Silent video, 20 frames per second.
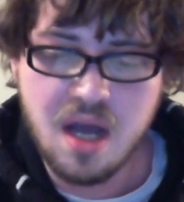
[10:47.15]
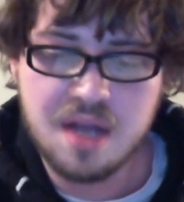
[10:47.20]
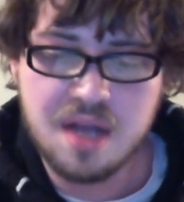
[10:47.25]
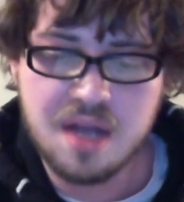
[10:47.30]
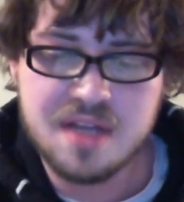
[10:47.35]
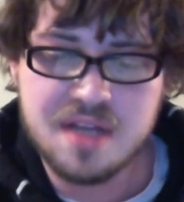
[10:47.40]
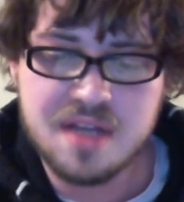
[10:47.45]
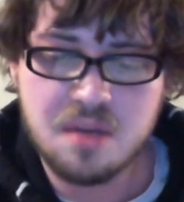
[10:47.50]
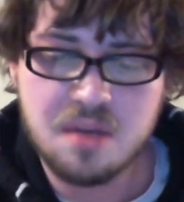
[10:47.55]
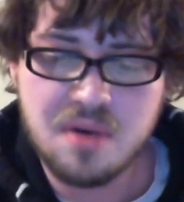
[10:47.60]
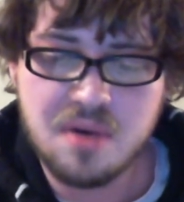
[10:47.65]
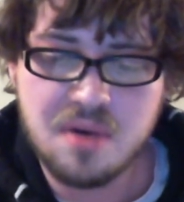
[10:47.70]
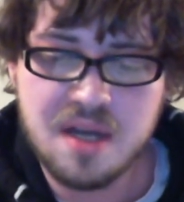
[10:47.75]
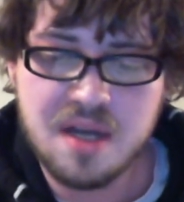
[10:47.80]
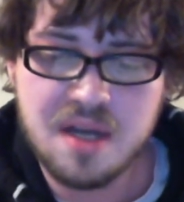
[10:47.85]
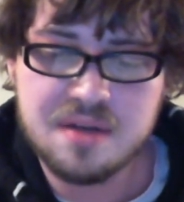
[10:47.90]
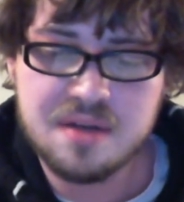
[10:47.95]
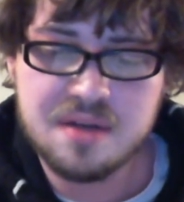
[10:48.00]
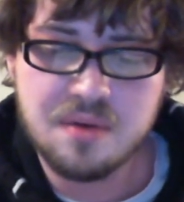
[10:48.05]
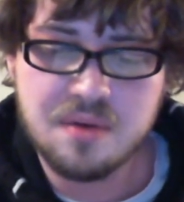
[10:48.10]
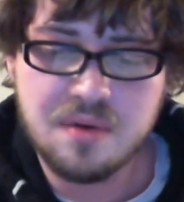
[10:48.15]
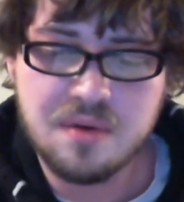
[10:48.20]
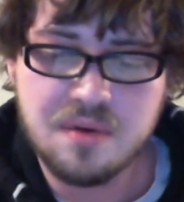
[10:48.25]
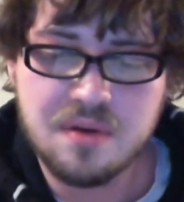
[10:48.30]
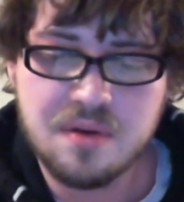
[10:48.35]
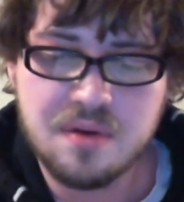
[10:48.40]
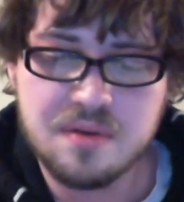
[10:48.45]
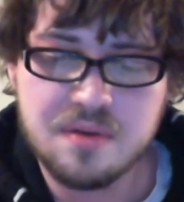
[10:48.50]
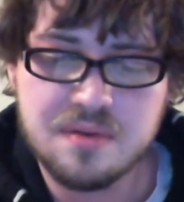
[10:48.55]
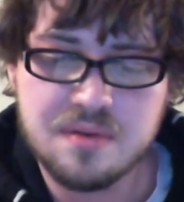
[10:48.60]
Daniel Bryan
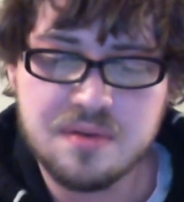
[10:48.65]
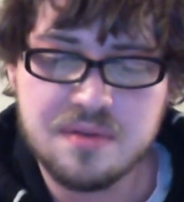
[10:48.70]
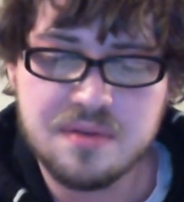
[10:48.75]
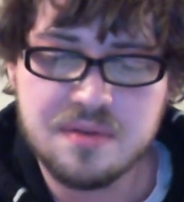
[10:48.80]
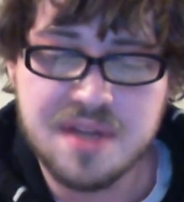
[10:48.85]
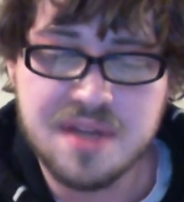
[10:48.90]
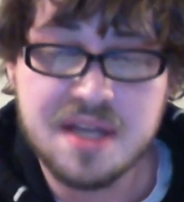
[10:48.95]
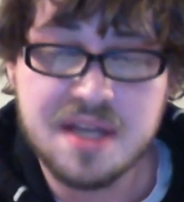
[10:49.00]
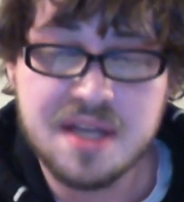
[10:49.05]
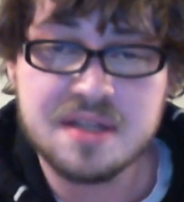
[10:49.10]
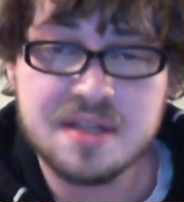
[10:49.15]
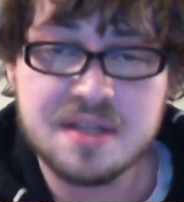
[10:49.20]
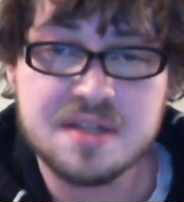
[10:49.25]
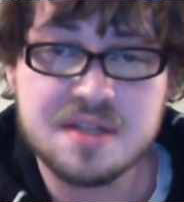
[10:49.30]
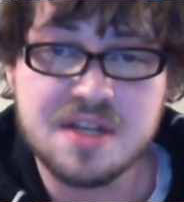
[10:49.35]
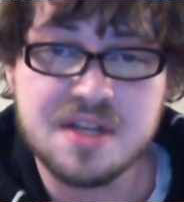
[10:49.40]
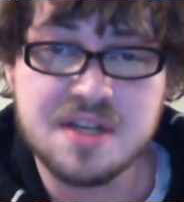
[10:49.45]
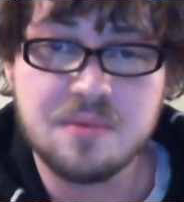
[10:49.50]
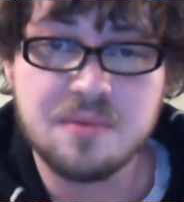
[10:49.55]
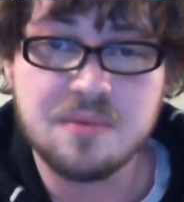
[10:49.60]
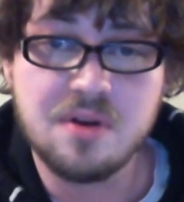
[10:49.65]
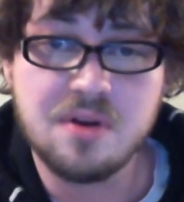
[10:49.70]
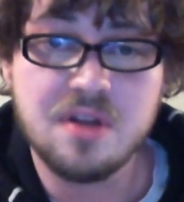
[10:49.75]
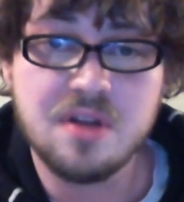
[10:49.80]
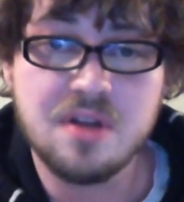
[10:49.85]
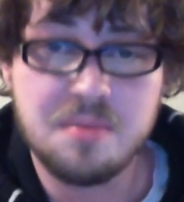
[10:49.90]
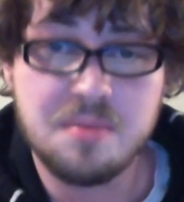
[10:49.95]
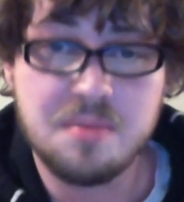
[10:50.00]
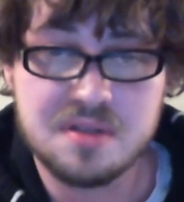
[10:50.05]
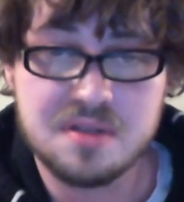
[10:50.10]
then gets a
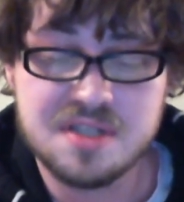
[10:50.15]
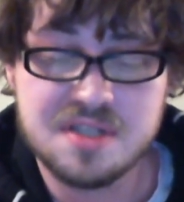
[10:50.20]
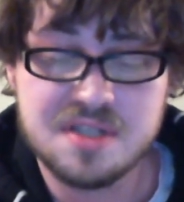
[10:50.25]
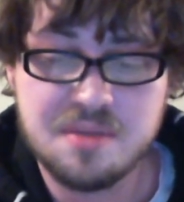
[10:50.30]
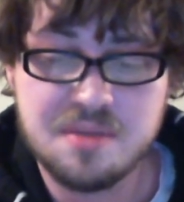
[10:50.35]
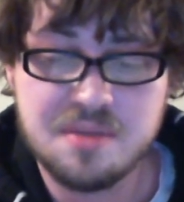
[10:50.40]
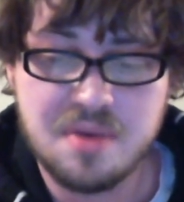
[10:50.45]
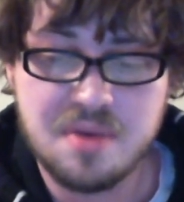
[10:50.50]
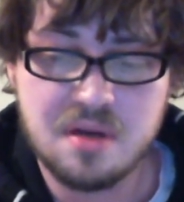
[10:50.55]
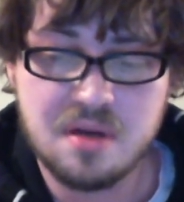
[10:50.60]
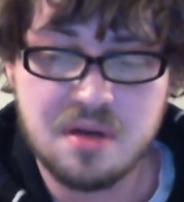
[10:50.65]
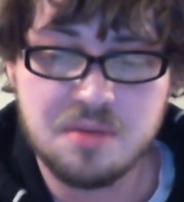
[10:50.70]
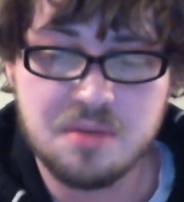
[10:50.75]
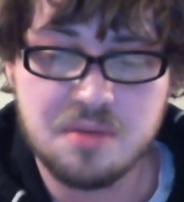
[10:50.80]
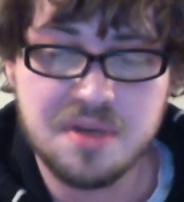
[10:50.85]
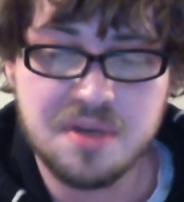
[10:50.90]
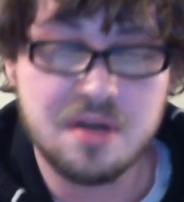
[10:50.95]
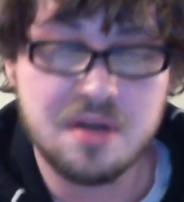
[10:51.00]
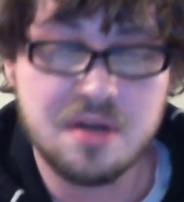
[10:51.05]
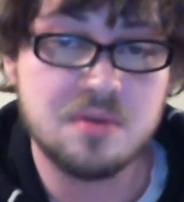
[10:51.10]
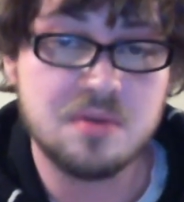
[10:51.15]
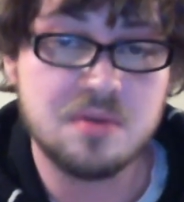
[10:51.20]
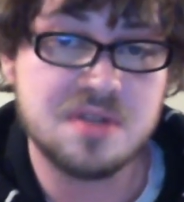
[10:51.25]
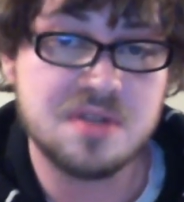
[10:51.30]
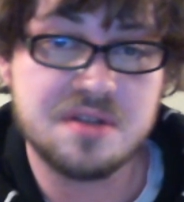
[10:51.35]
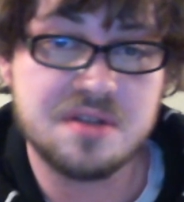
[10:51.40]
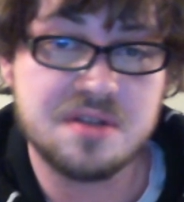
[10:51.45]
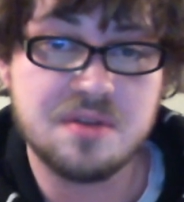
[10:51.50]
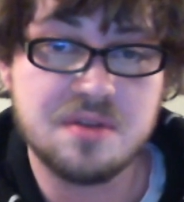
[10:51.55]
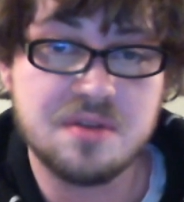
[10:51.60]
roll-up on CM Punk, but he holds
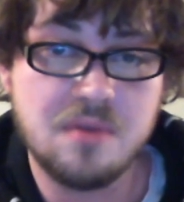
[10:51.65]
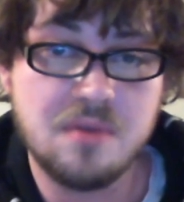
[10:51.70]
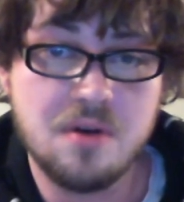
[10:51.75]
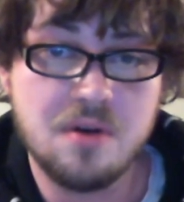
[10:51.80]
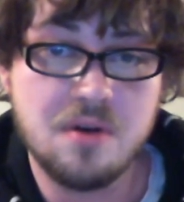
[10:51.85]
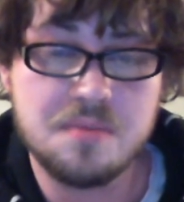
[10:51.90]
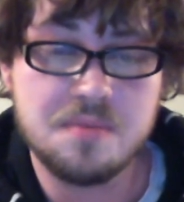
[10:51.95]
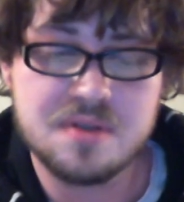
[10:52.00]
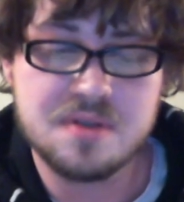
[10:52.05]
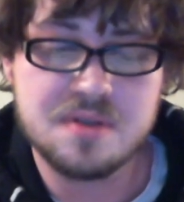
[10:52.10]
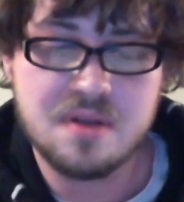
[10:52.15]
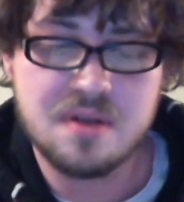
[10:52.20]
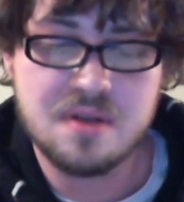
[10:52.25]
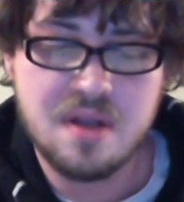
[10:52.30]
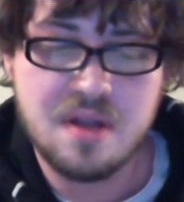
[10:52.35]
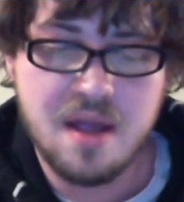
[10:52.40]
onto the ropes.